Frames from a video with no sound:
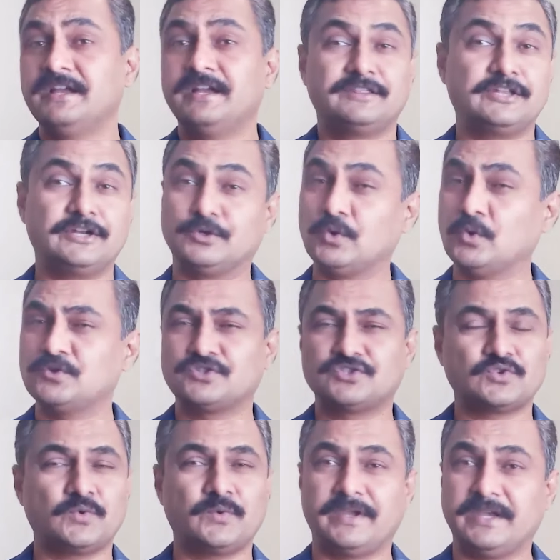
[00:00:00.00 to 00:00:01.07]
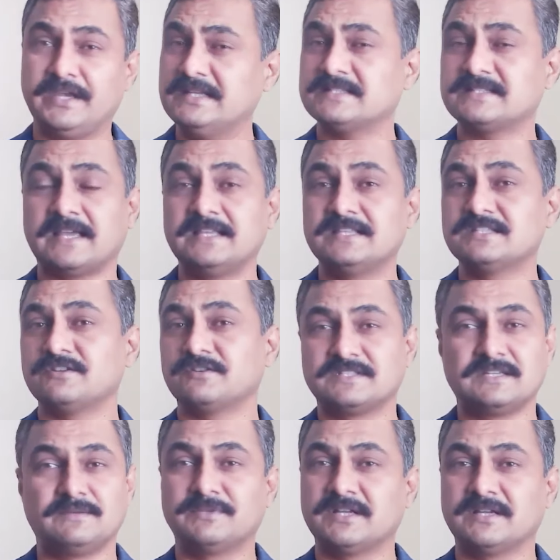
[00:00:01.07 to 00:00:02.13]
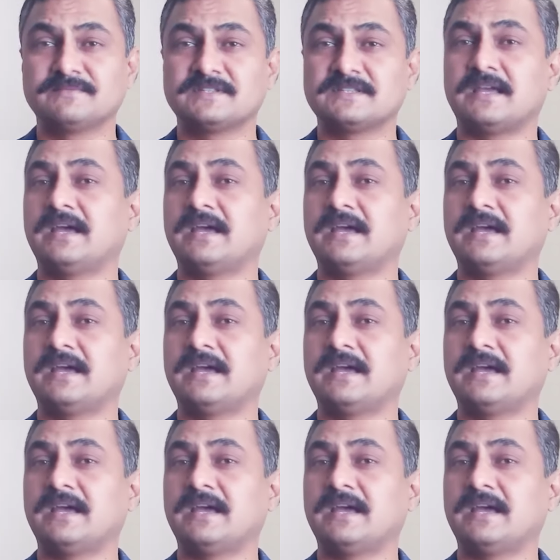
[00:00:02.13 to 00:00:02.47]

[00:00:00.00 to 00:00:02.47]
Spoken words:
they don't show any signs or symptoms,